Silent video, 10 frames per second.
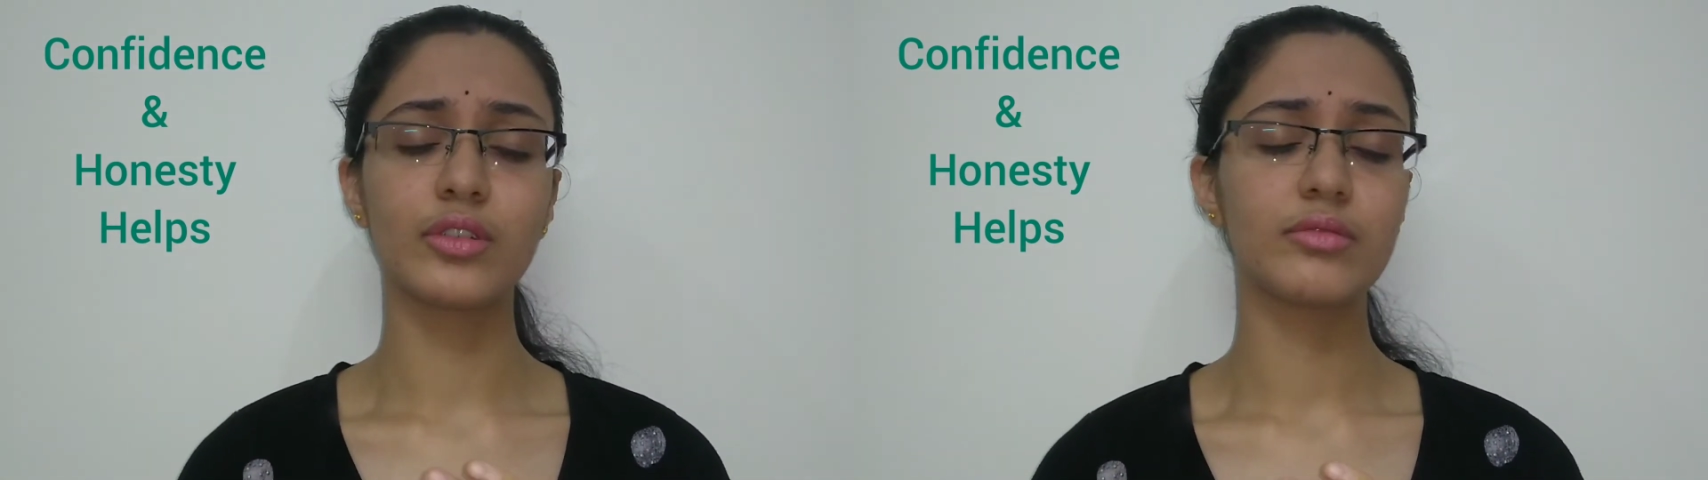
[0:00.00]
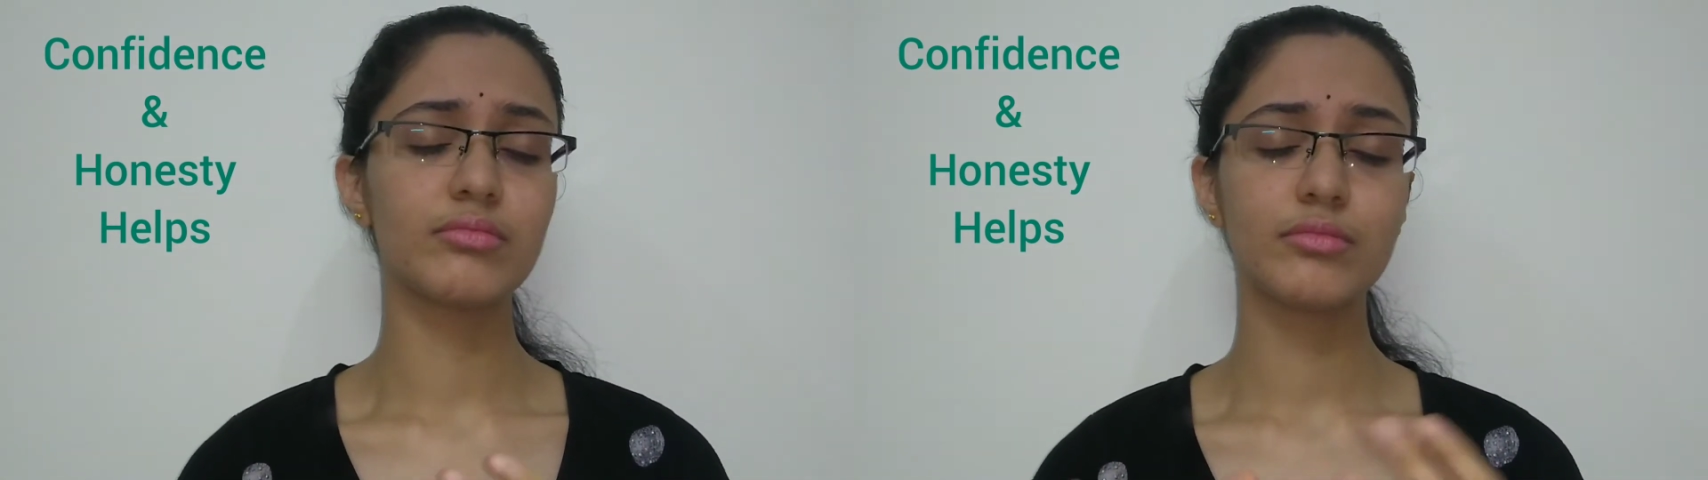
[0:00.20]

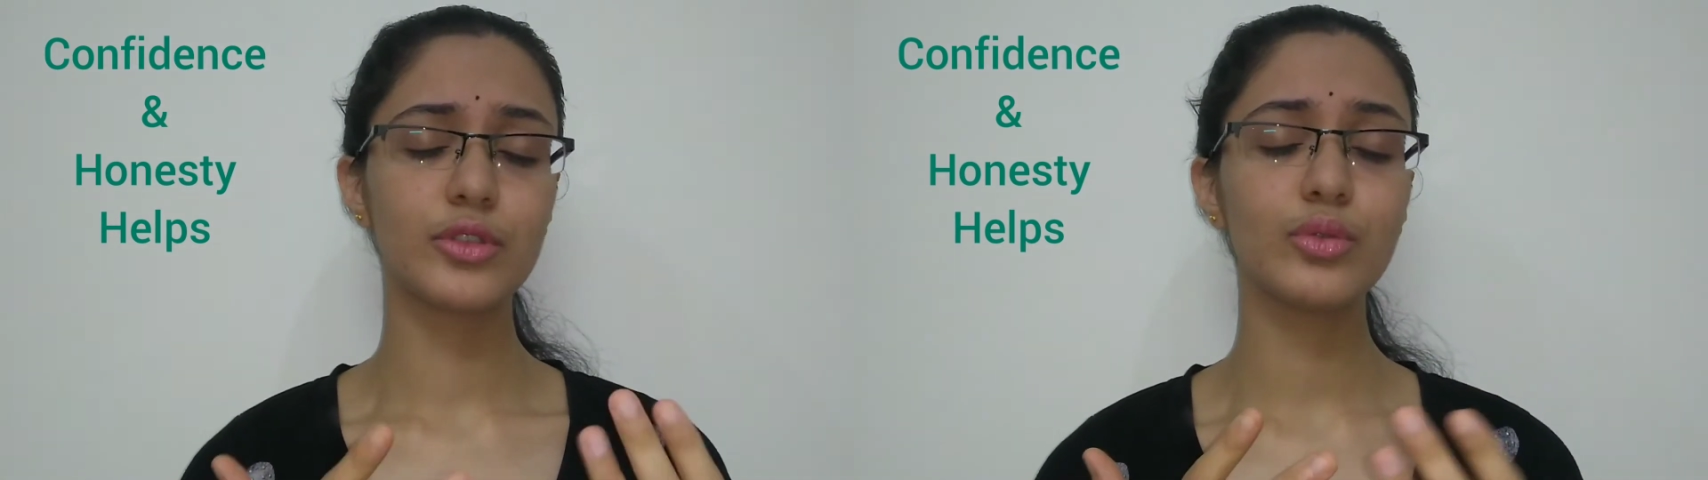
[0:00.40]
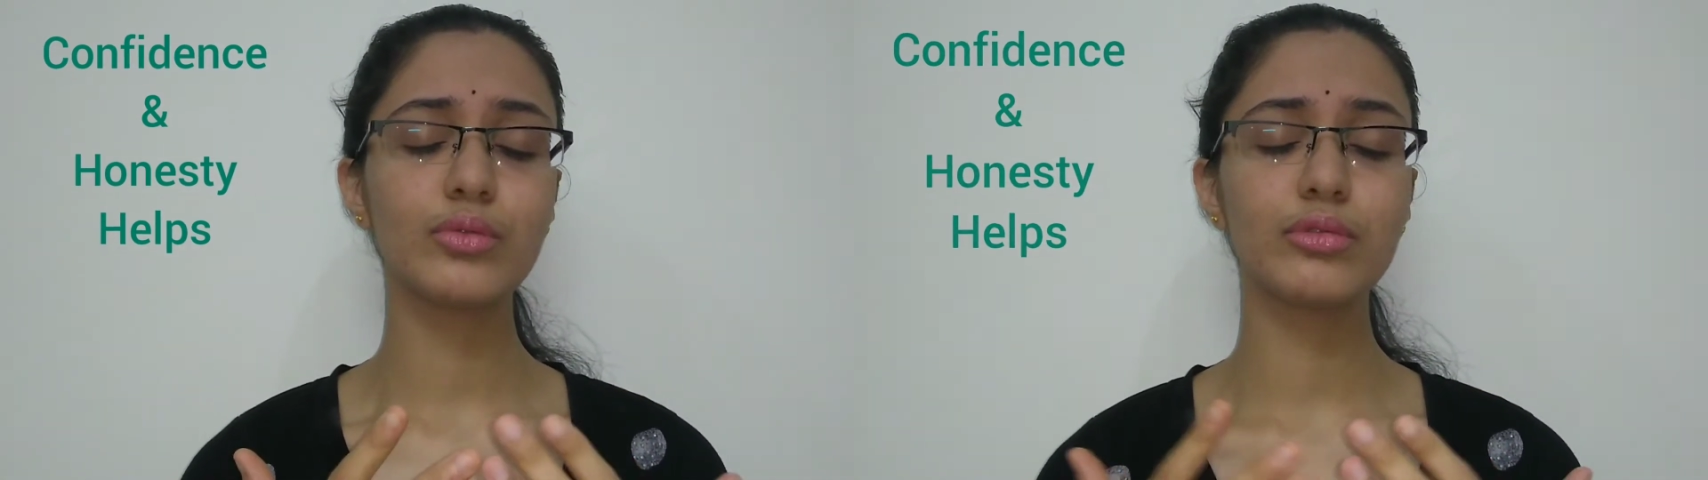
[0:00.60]
or
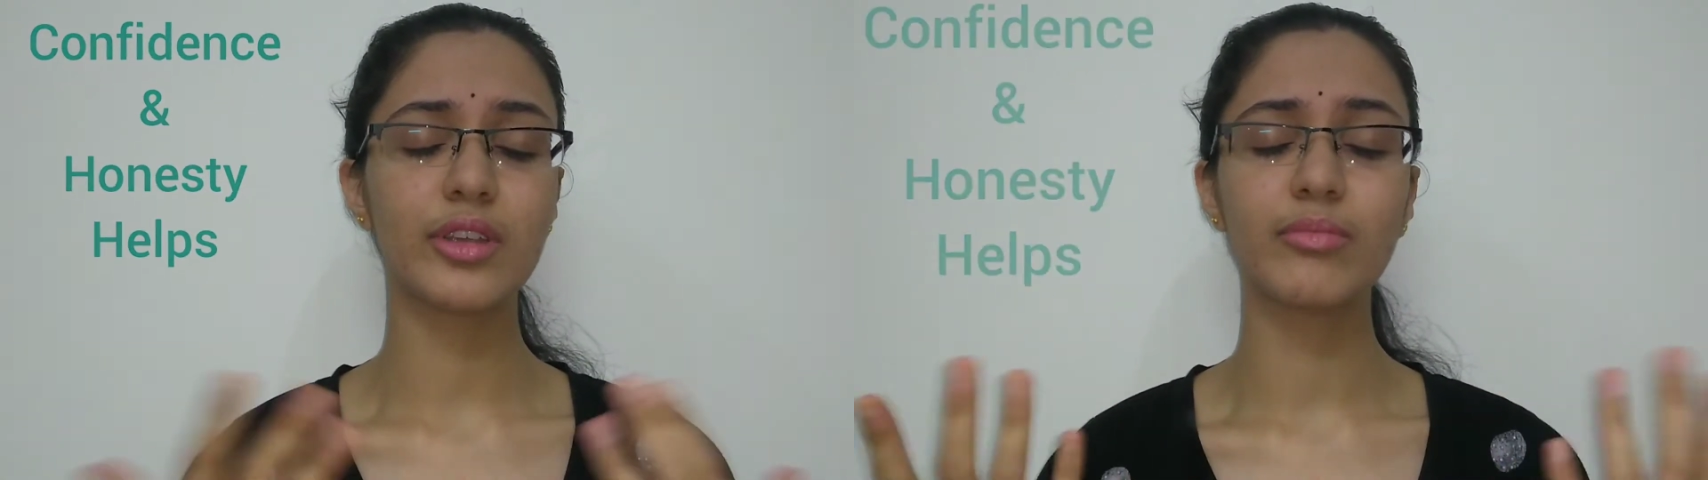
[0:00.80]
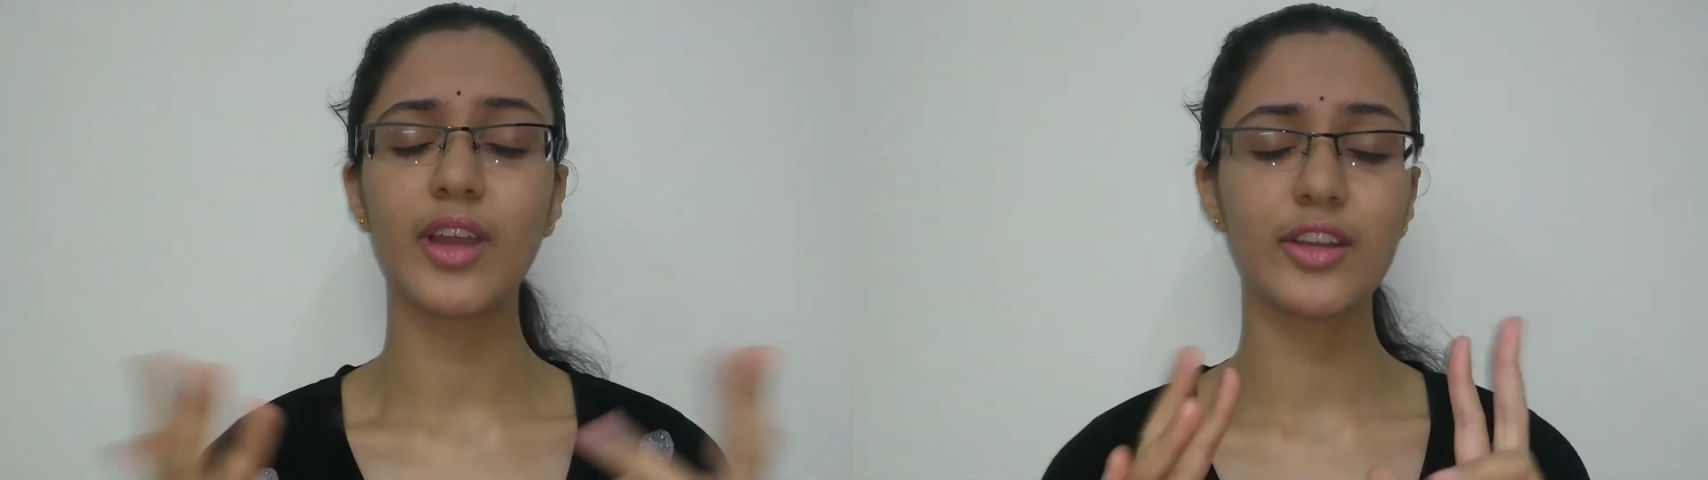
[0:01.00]
do
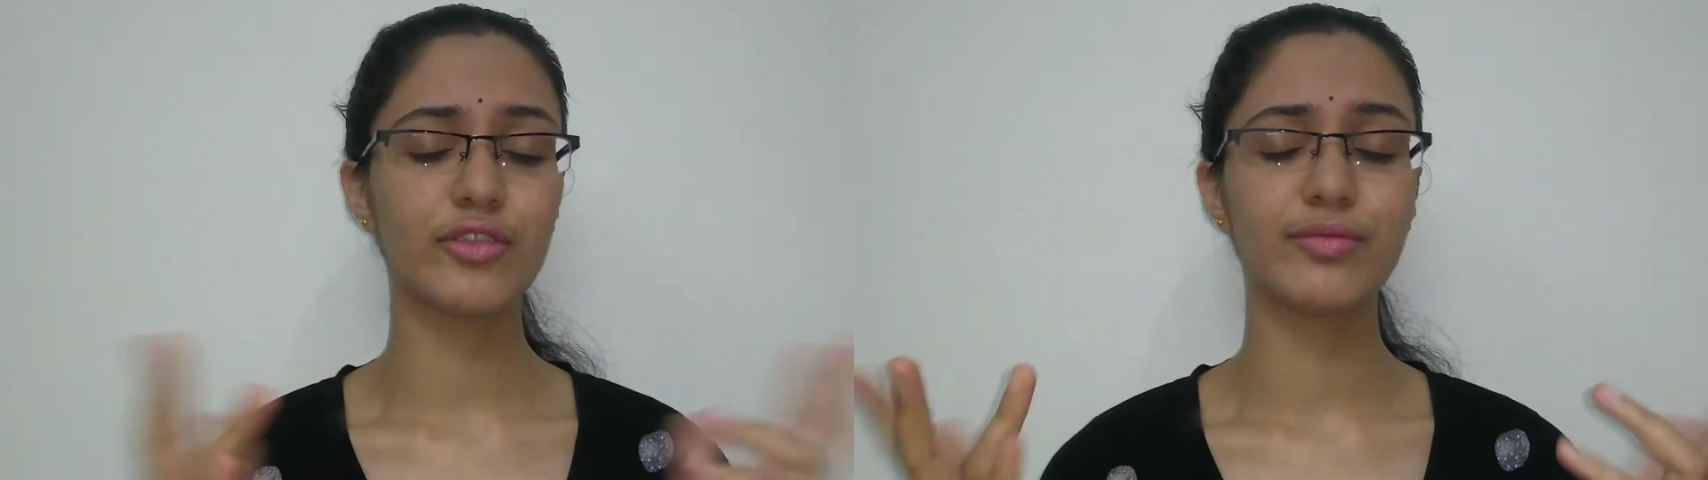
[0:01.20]
some kind